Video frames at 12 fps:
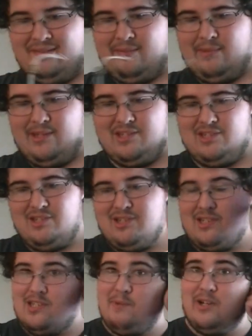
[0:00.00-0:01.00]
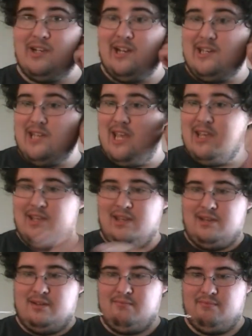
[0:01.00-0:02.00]
I mean, this is just a Spud Gun Tank
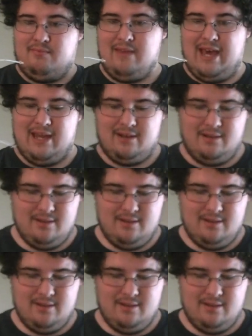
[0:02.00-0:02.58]
and that.